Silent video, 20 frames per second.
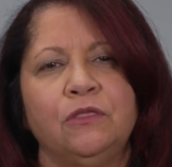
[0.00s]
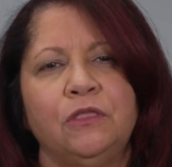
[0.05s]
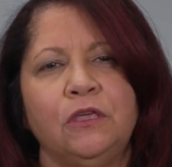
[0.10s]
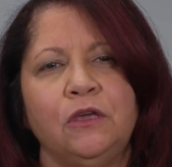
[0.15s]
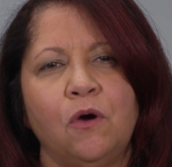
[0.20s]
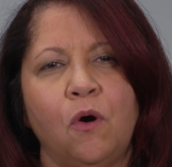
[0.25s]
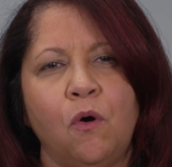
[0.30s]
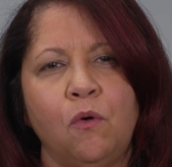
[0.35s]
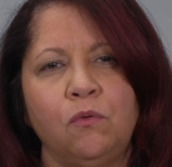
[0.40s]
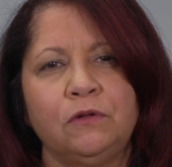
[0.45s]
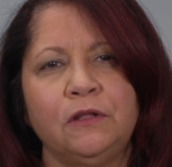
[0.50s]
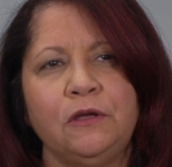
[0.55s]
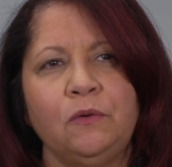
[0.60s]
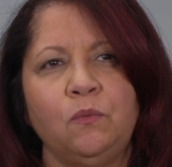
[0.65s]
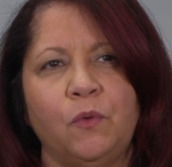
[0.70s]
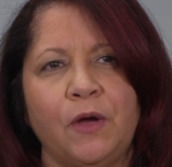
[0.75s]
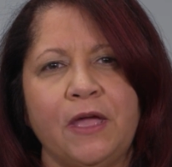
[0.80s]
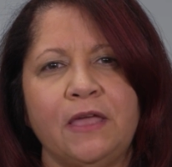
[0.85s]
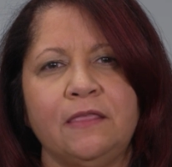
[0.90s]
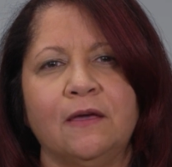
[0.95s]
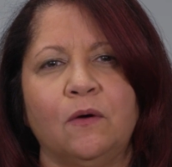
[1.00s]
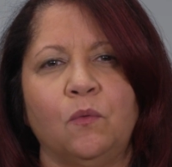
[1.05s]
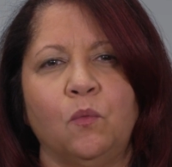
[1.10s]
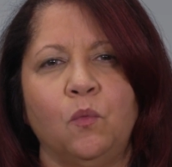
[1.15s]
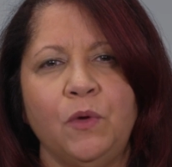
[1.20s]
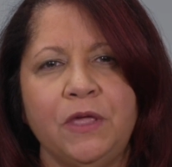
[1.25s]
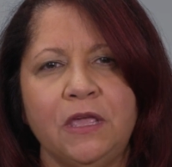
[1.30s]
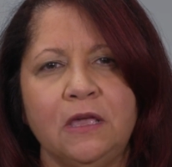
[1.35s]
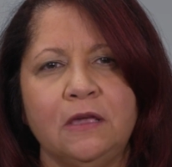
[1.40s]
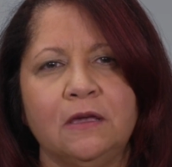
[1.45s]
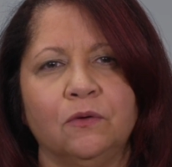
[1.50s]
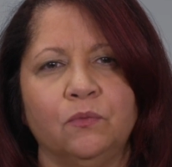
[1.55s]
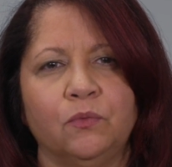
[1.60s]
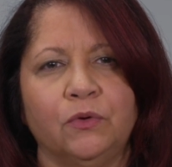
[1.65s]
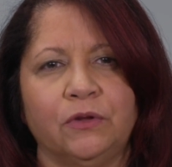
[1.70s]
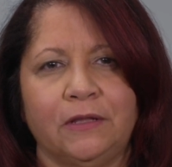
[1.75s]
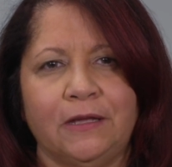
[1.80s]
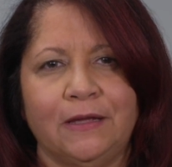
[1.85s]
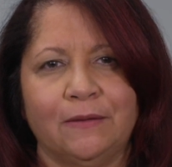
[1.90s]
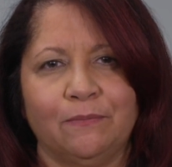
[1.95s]
The only way that we can
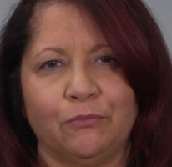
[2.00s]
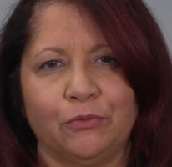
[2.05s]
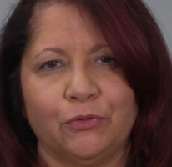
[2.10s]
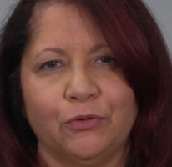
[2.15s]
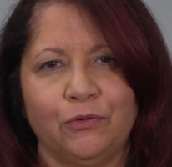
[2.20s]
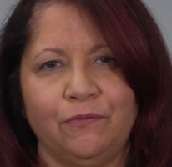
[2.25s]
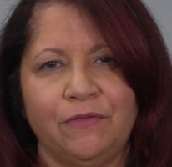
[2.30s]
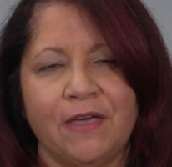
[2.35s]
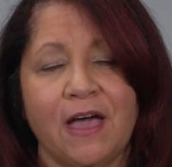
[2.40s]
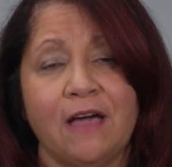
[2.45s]
really improve